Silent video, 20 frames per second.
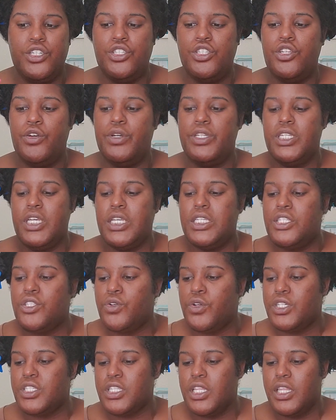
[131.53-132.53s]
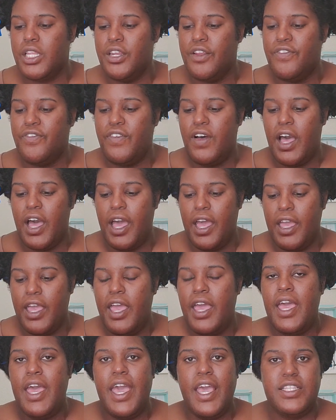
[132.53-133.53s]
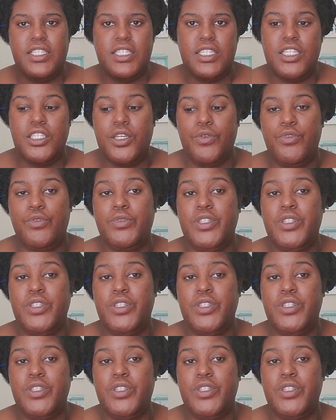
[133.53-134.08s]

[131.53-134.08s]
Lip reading: so it does sort of solidify as it sits at room